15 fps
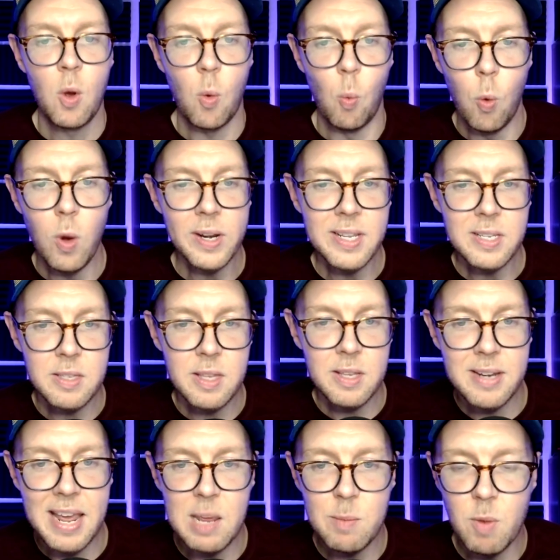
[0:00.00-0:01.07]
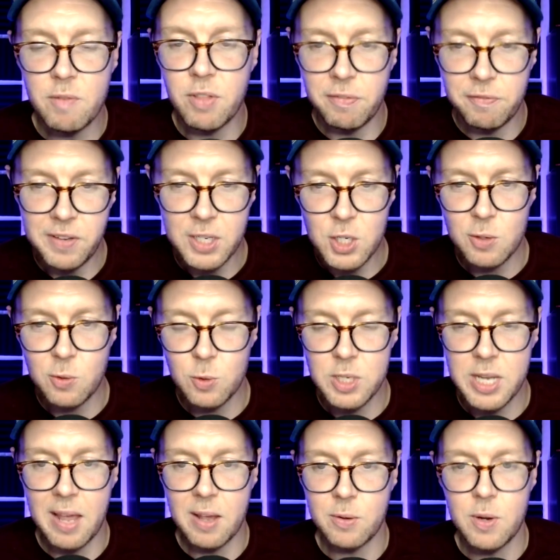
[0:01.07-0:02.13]
What is the name of the fictional
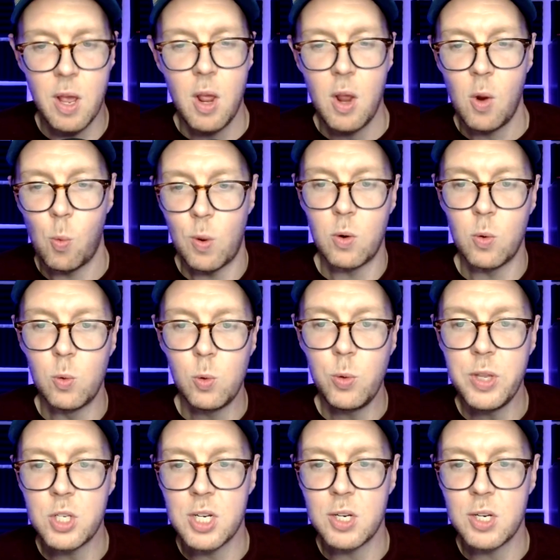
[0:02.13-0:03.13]
town where all the